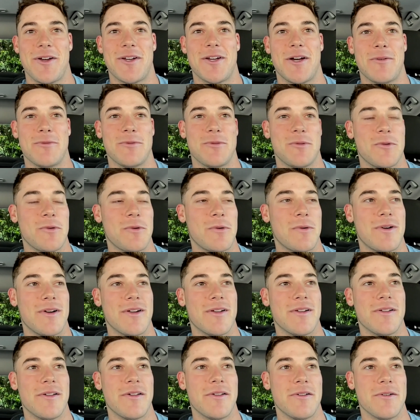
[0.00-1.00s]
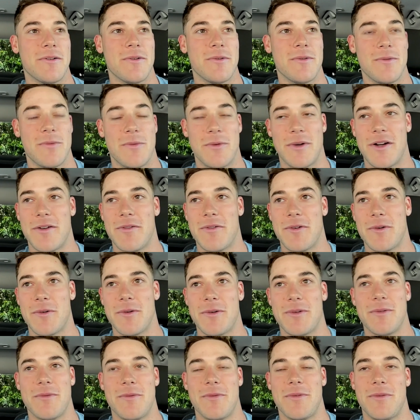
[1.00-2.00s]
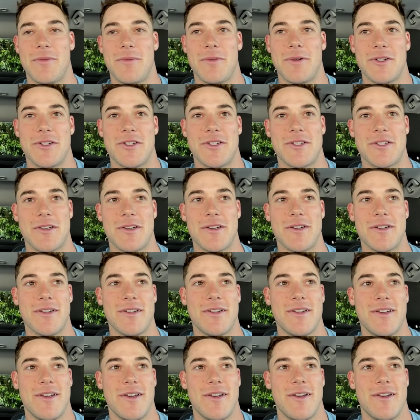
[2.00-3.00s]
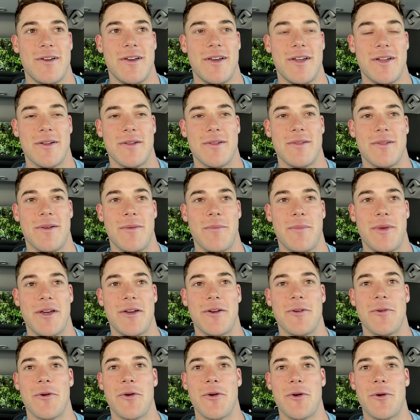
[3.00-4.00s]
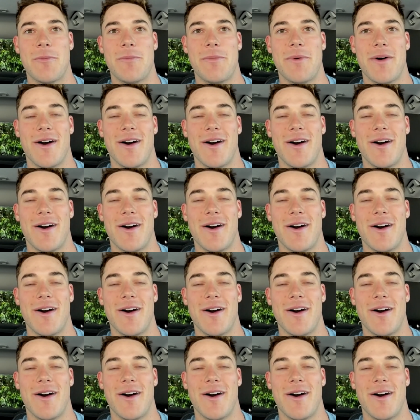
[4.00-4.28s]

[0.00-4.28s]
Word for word: comfortable with one another whenever we're just in a big group.